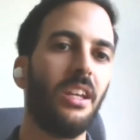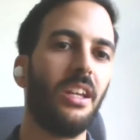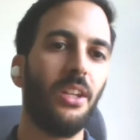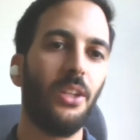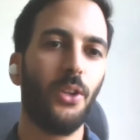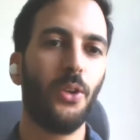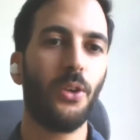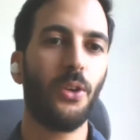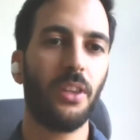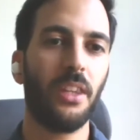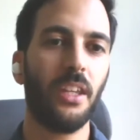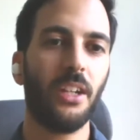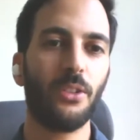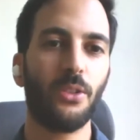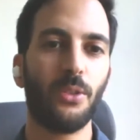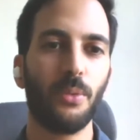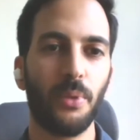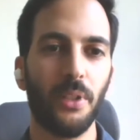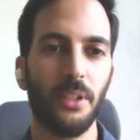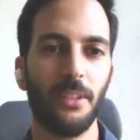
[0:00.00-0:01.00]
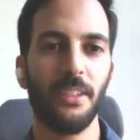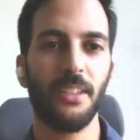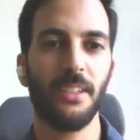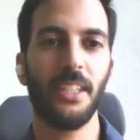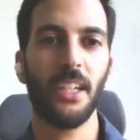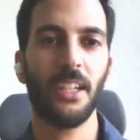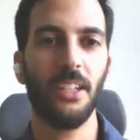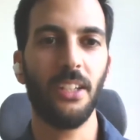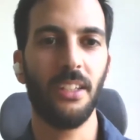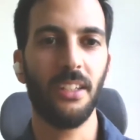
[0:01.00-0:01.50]
you're there to print the
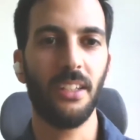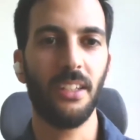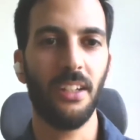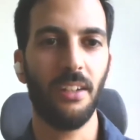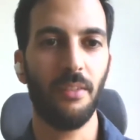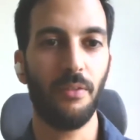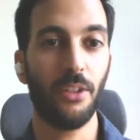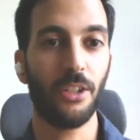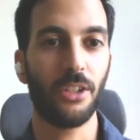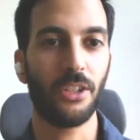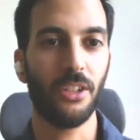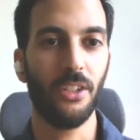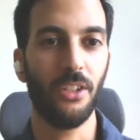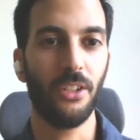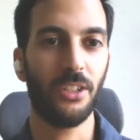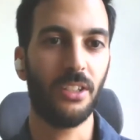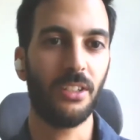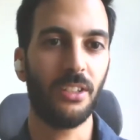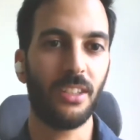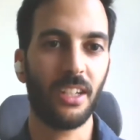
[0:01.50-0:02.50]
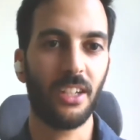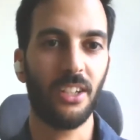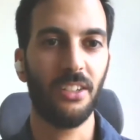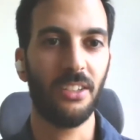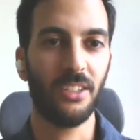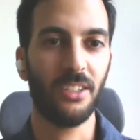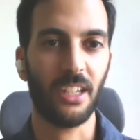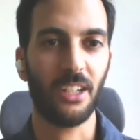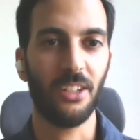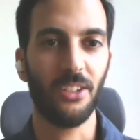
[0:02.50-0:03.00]
second version or the
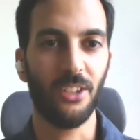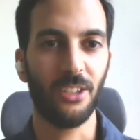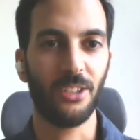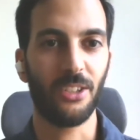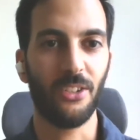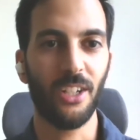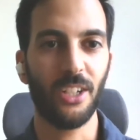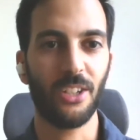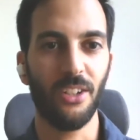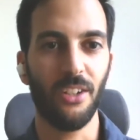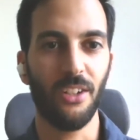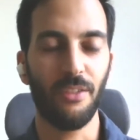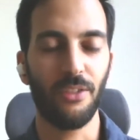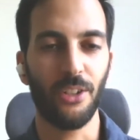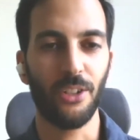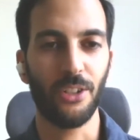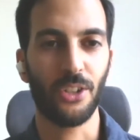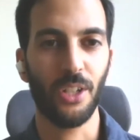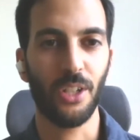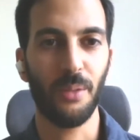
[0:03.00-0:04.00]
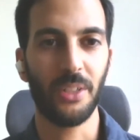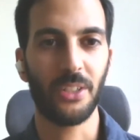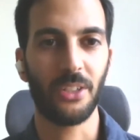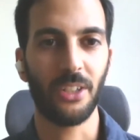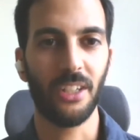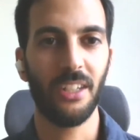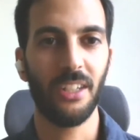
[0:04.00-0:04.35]
second iteration of your geometry.